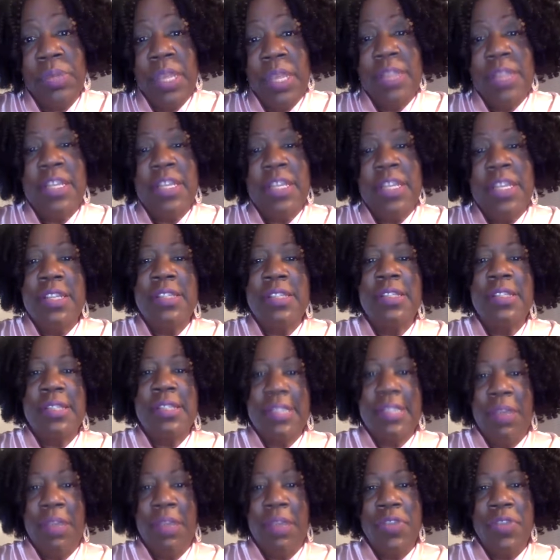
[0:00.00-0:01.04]
that this is
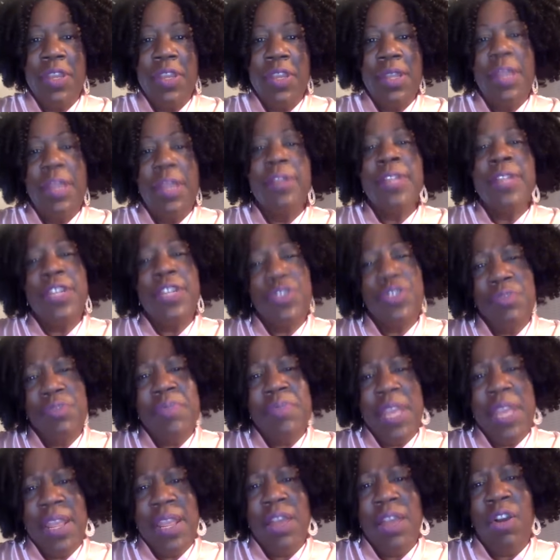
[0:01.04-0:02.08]
something that you
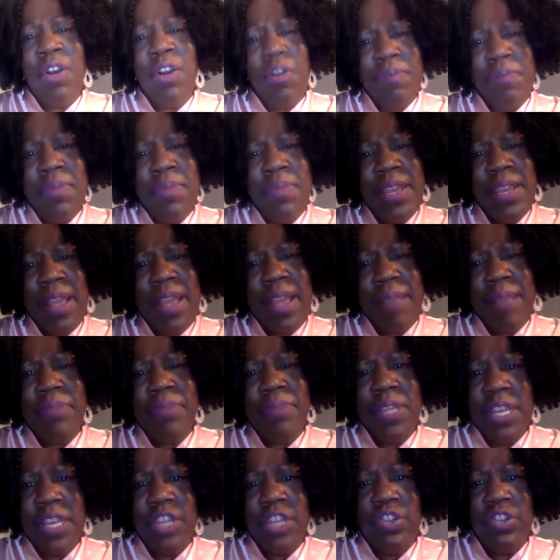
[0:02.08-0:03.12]
may or may not be
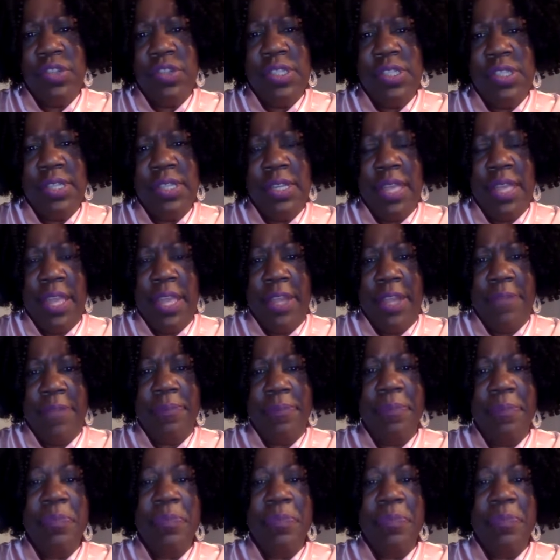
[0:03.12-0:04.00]
interested in.